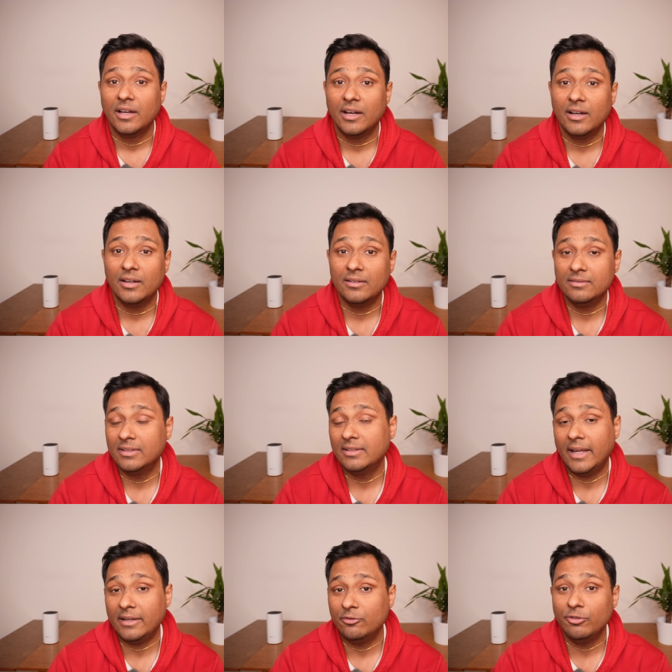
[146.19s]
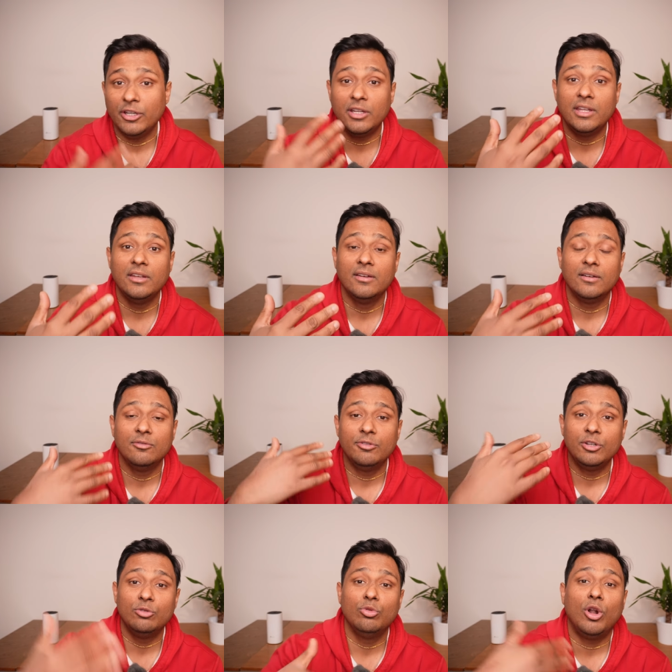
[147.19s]
and we
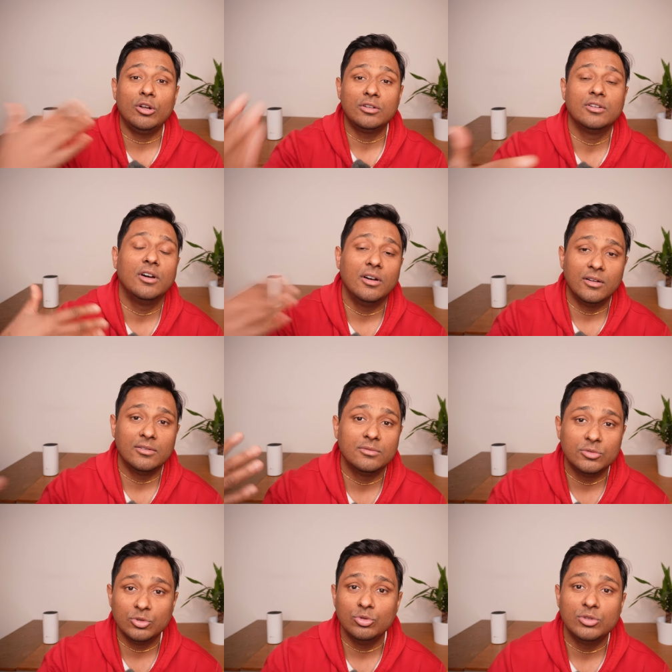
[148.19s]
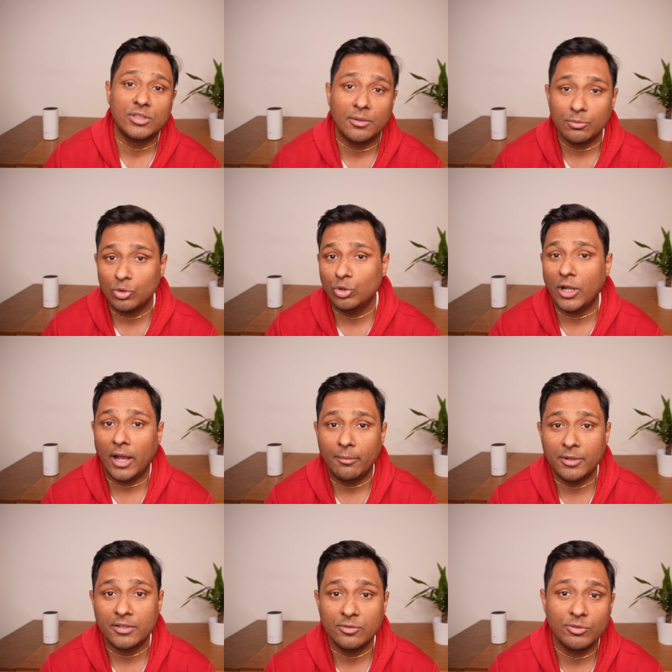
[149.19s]
do not do some good
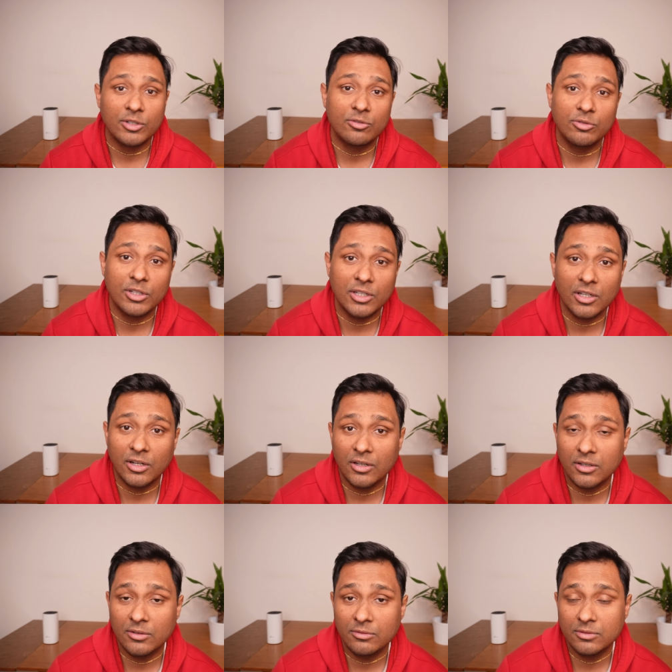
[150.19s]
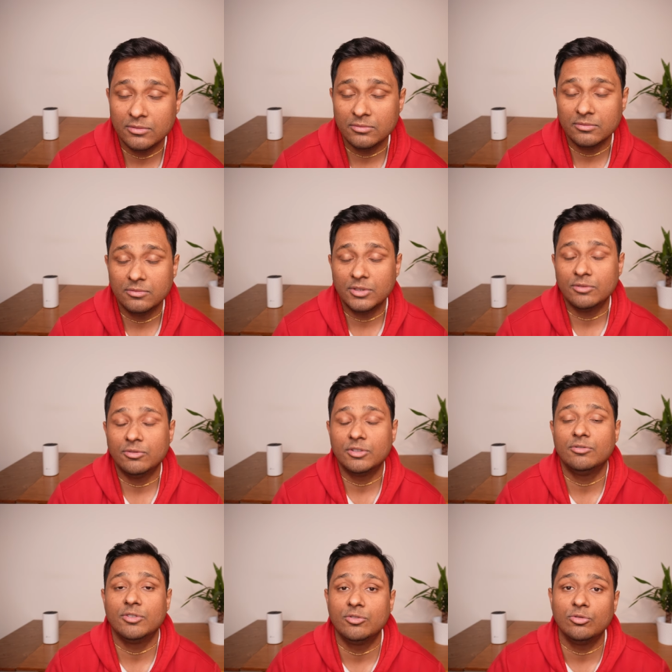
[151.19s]
habits which we
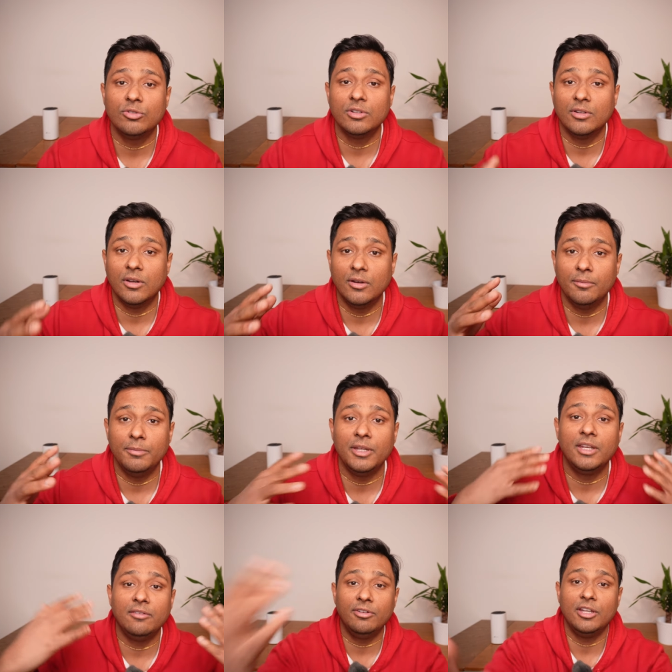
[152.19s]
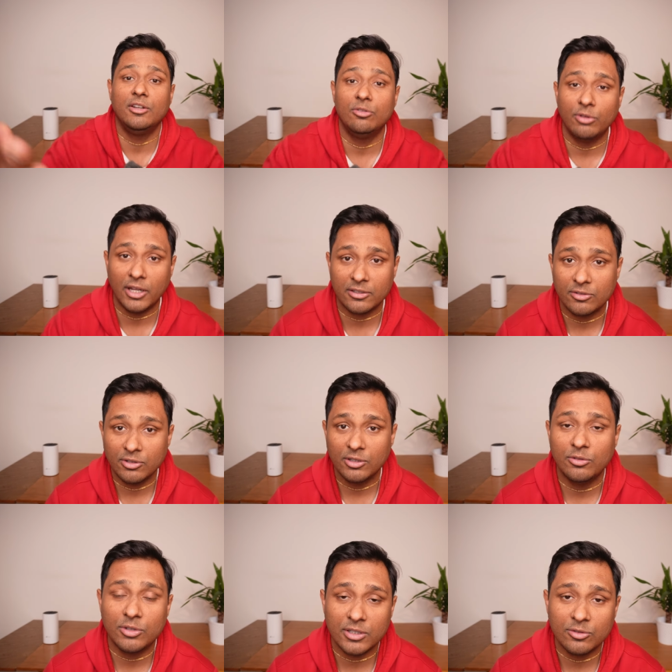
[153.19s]
should be giving into, actually,
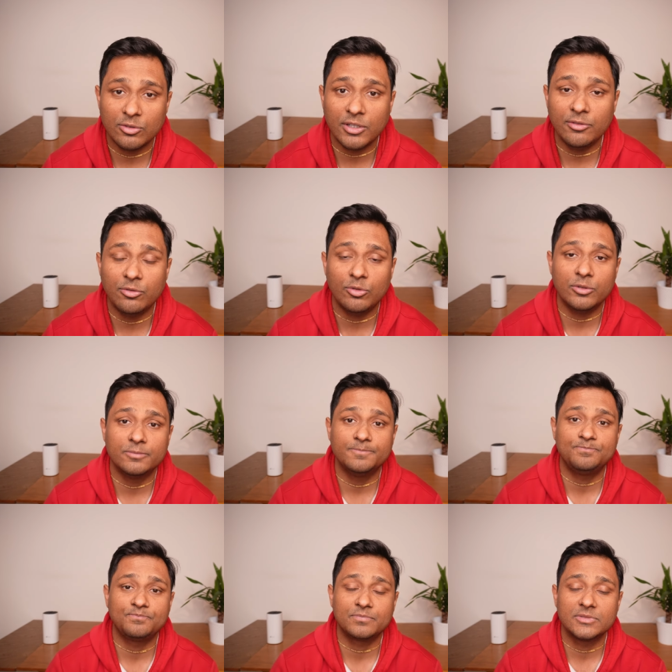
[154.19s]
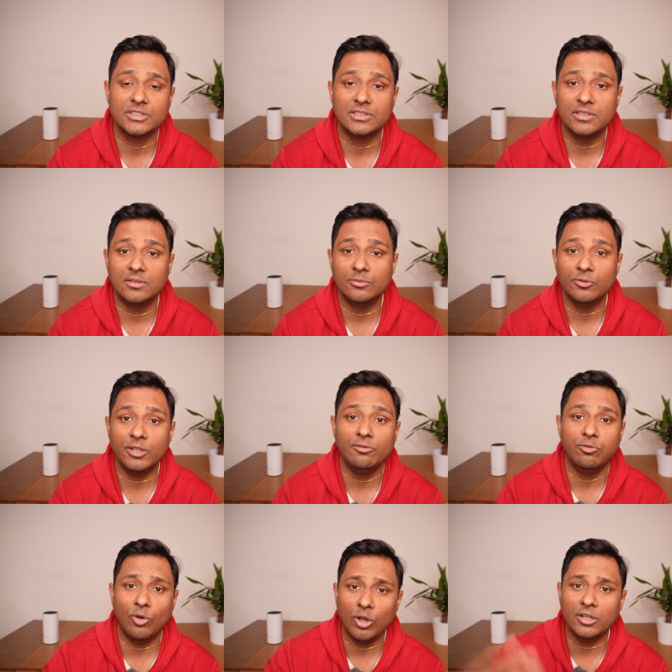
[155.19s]
okay? So therefore we
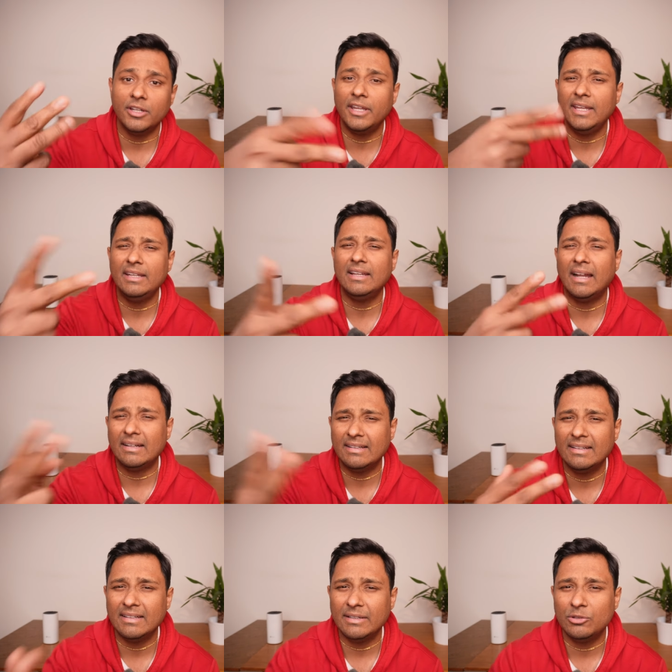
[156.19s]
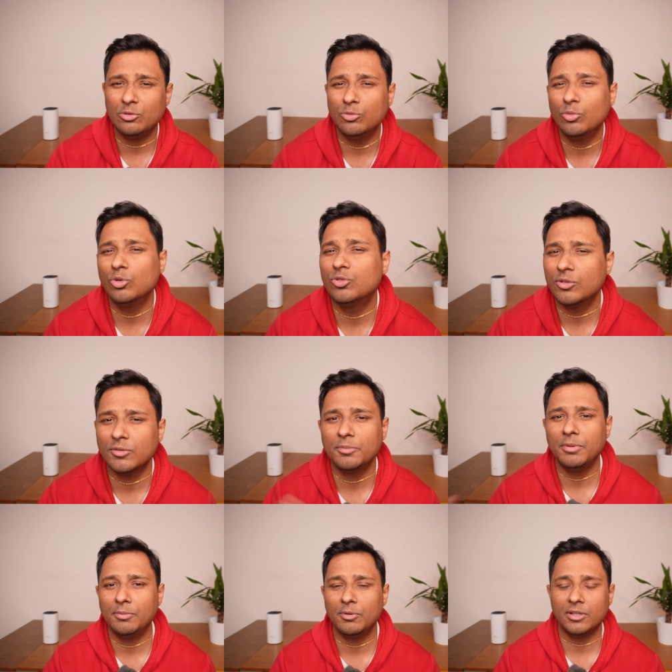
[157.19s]
fall in category 2, most of the
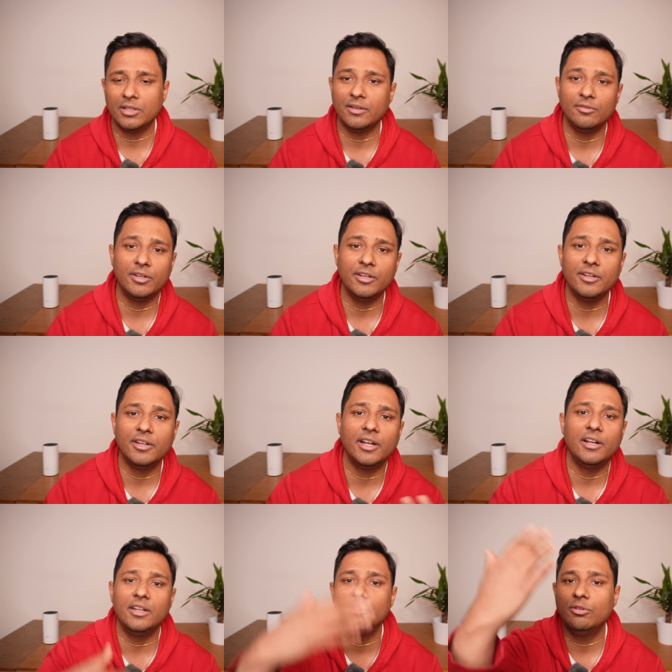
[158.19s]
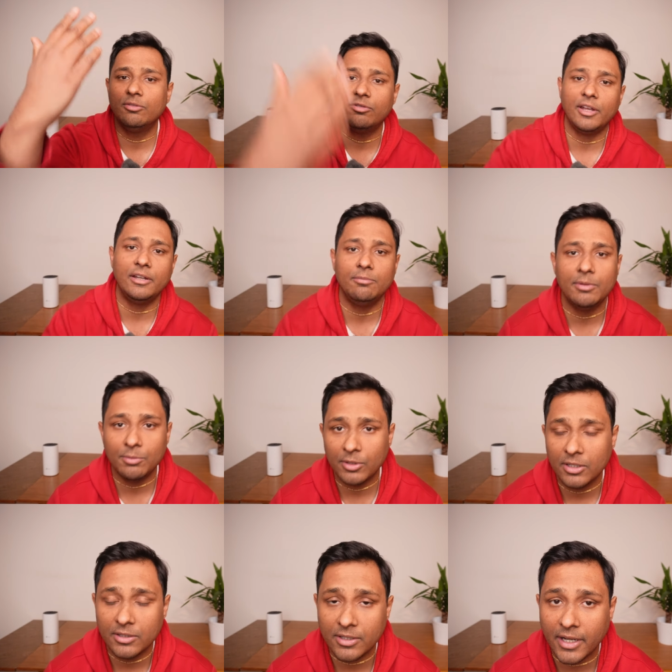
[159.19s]
people. There very rarely we find
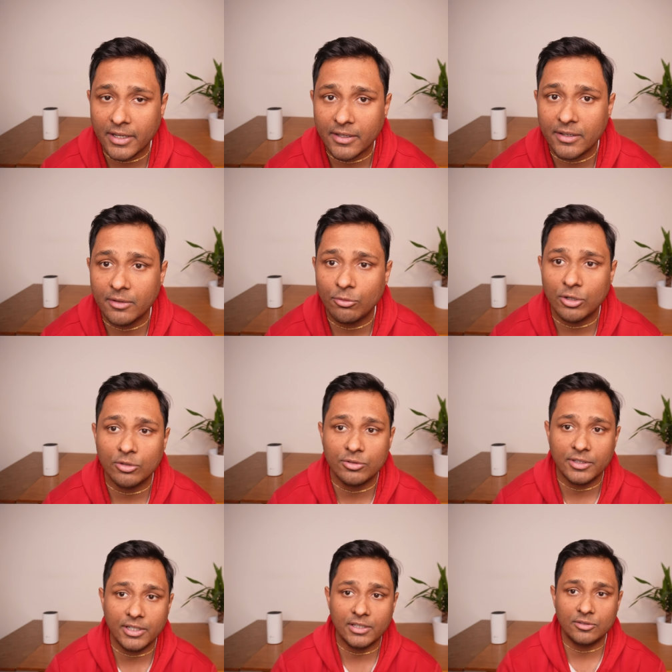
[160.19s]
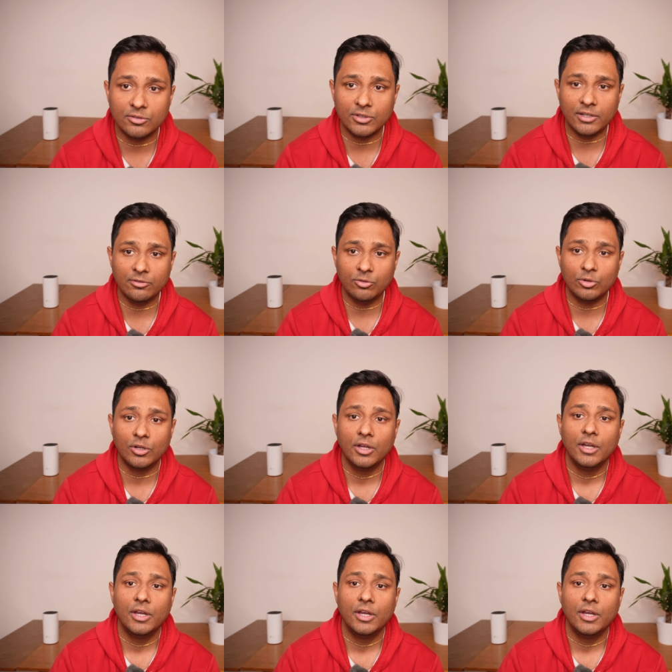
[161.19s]
people in category 1 or 3. So therefore,